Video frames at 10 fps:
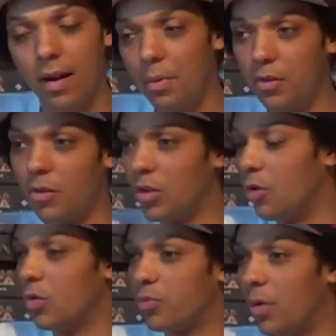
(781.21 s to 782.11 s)
And the Dungeon
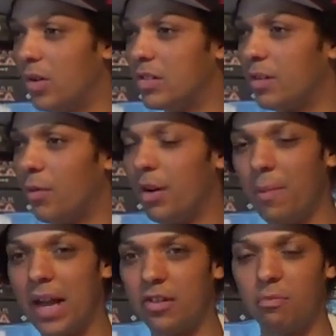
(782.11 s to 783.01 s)
Lords ones, I wouldn't have
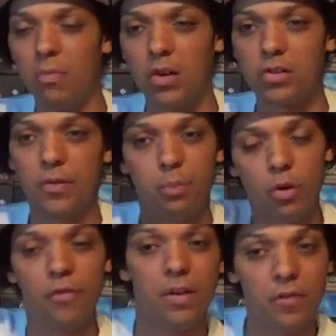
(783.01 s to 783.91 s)
made as much of a
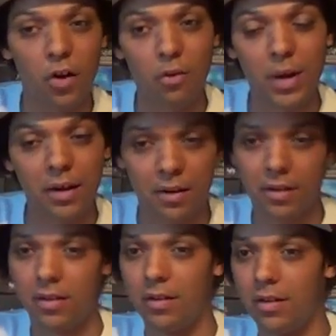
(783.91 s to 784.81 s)
profit, if you know what I mean.
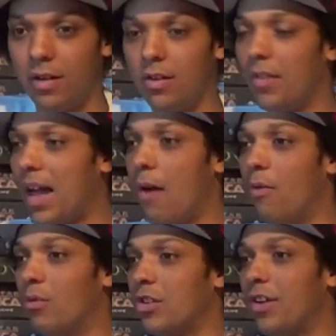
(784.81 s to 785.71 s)
Like that
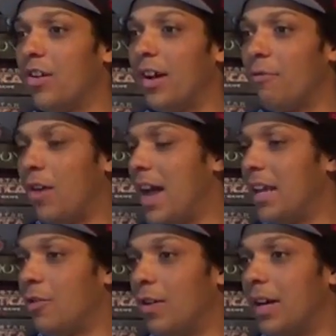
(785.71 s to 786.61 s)
one was only like what
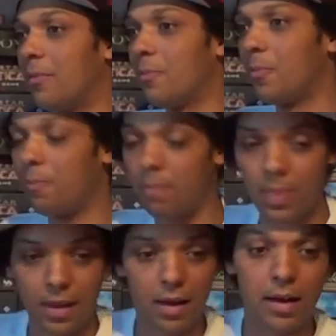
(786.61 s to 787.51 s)
eight quid.
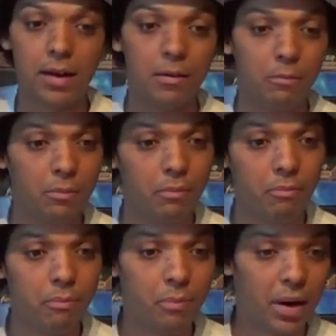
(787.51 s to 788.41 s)
Um,
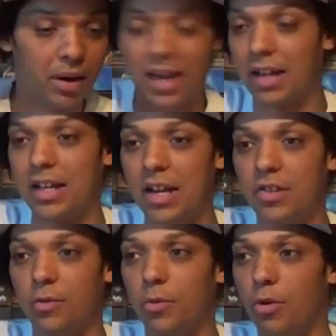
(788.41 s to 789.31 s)
but yeah,
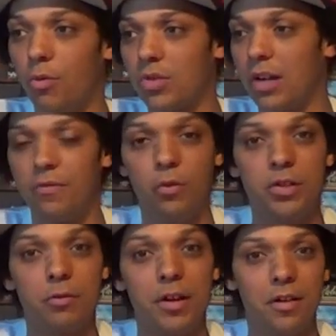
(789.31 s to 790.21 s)
Gears of War was like
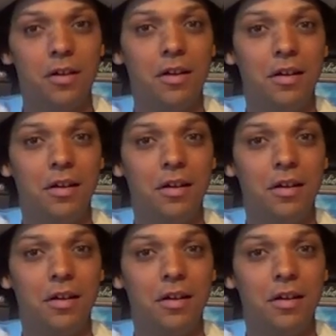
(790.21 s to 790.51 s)
forty quid.